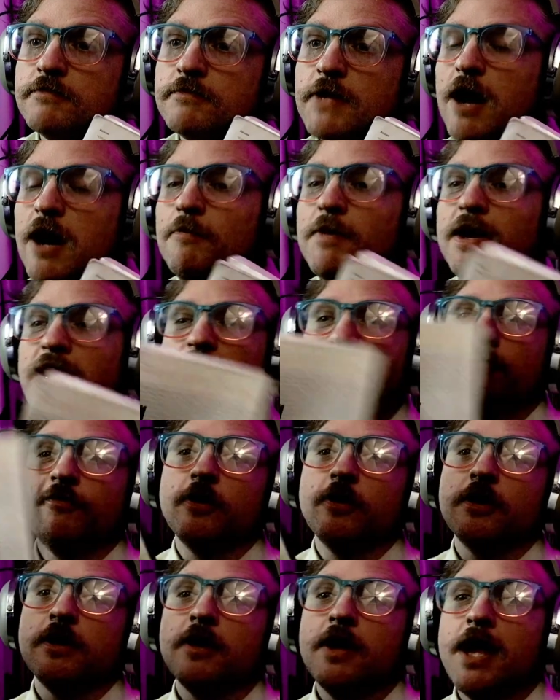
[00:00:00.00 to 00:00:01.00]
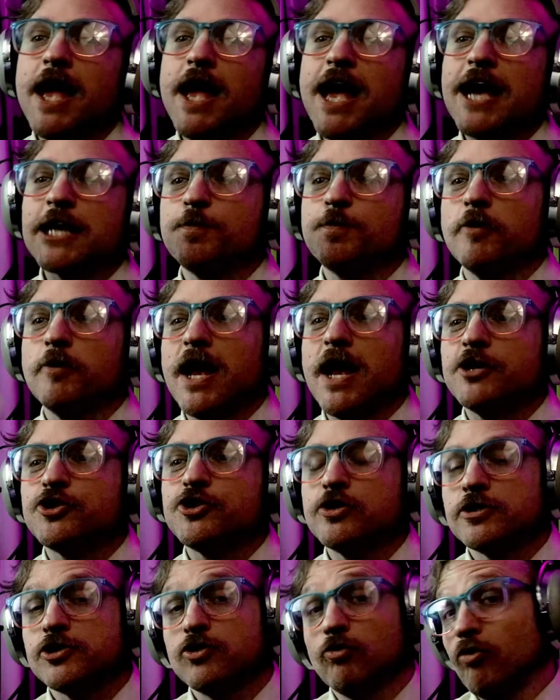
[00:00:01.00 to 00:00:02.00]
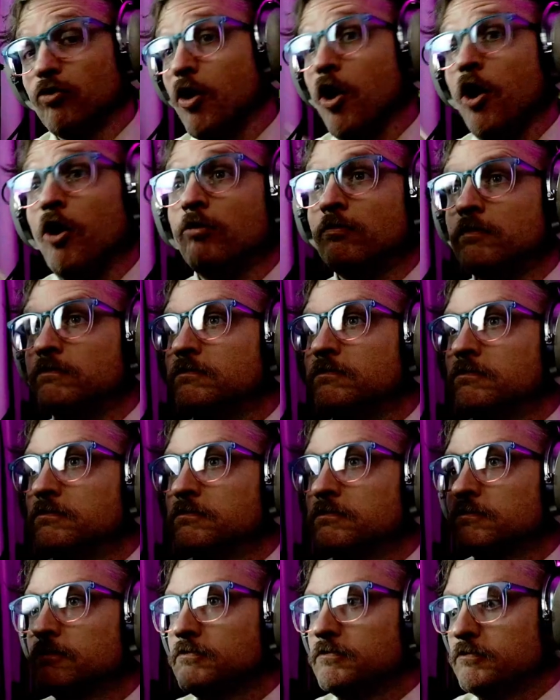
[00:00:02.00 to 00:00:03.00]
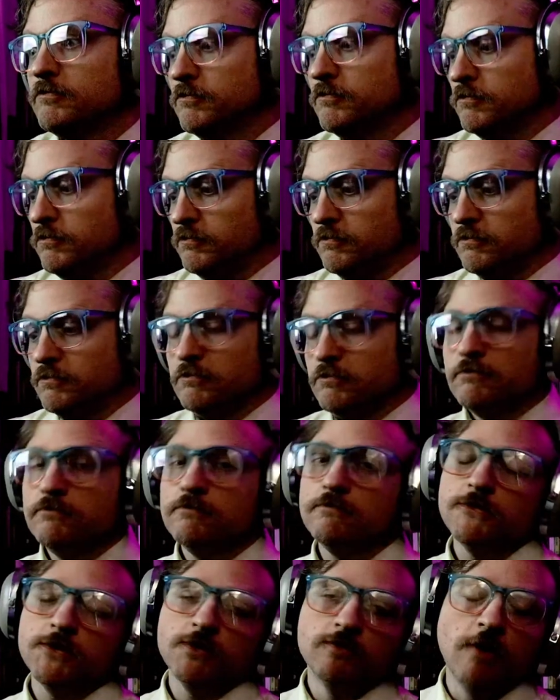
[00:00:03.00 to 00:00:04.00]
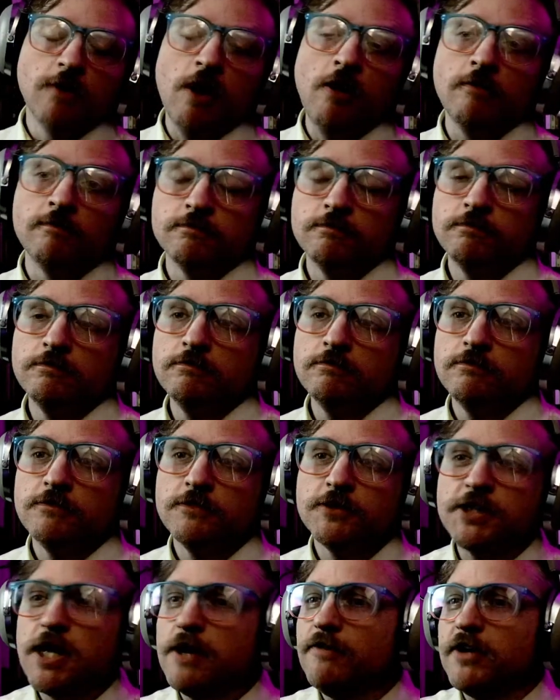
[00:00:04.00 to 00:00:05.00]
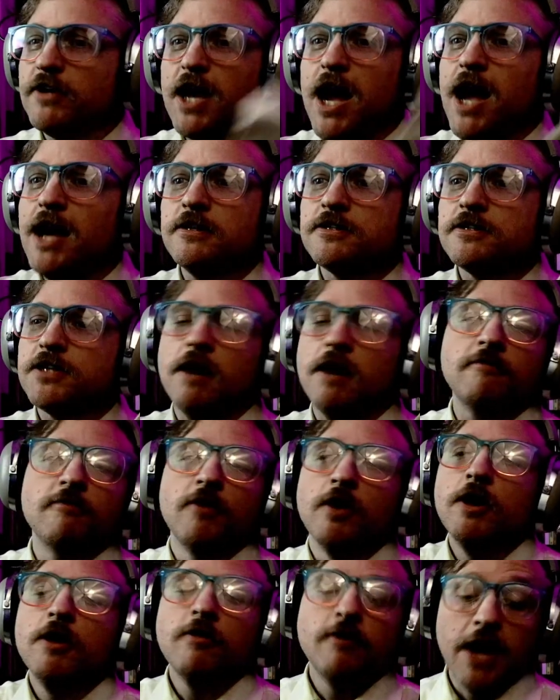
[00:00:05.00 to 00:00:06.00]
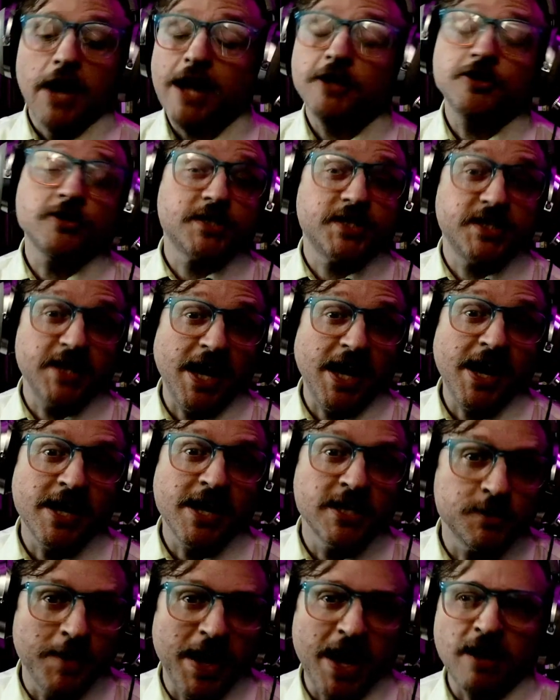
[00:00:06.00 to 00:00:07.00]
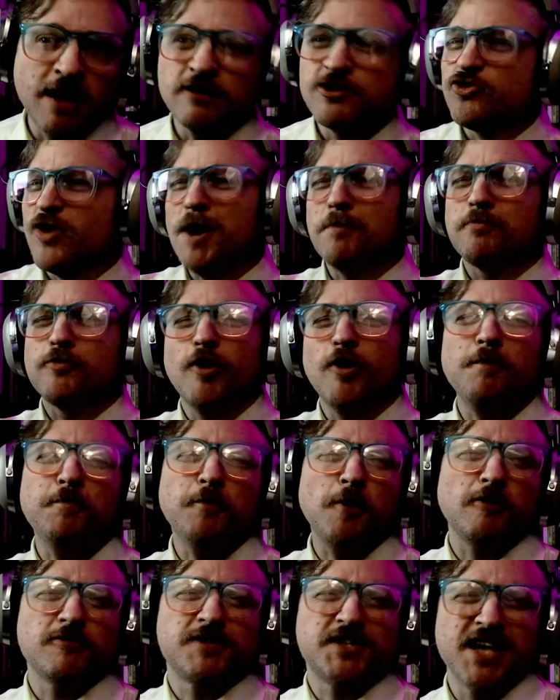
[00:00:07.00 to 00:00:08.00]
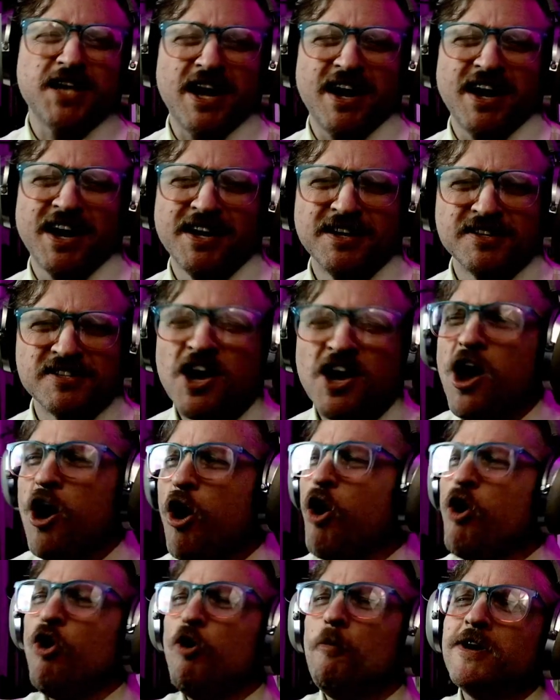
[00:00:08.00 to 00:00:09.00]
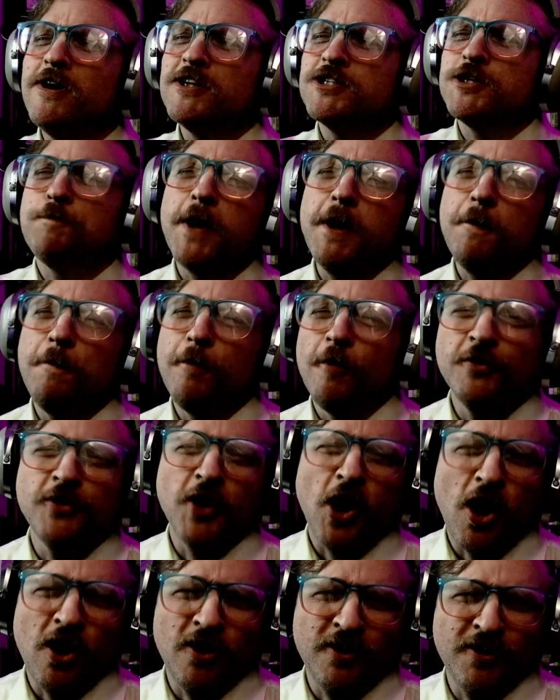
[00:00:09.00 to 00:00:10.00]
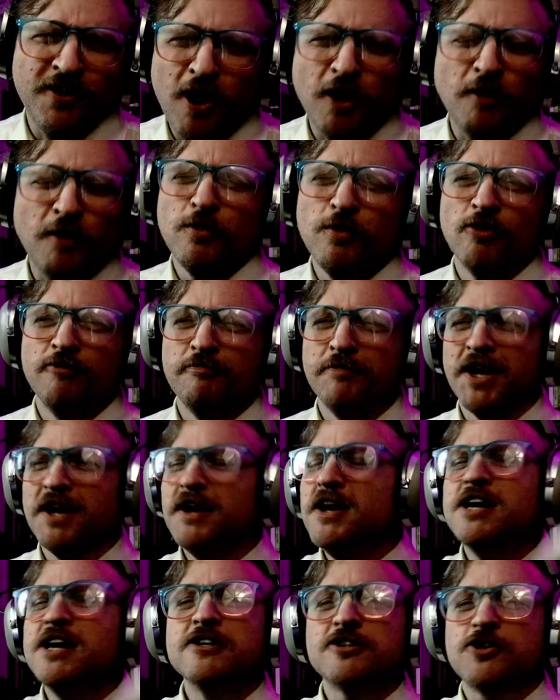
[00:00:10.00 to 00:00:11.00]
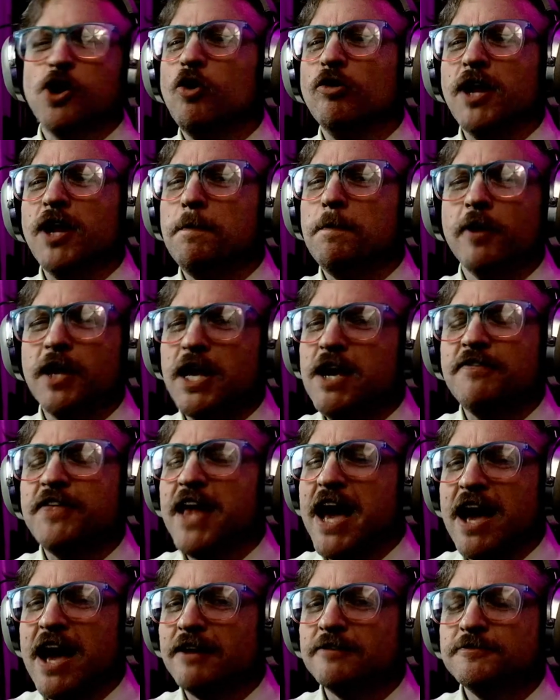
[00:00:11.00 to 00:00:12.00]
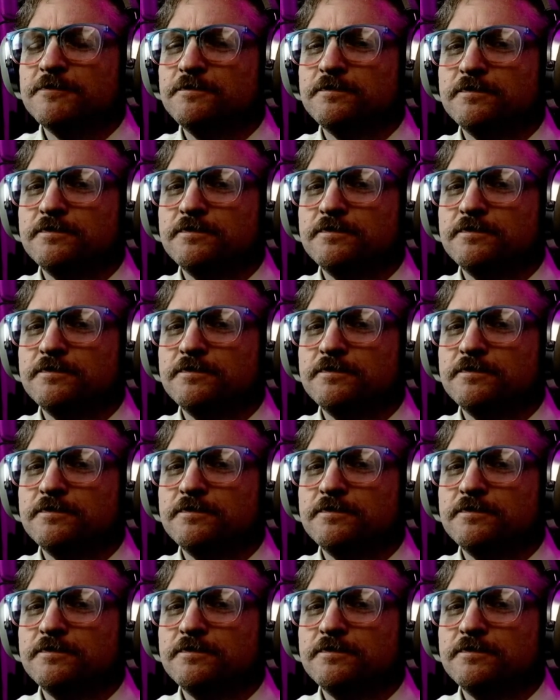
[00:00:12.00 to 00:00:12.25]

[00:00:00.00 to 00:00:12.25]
How many different explanations? Rome. Rome. Set of a contest, not just SETEs, man, straight up crypto SETEs. A whole bunch of people in the R and R movement totally believe that.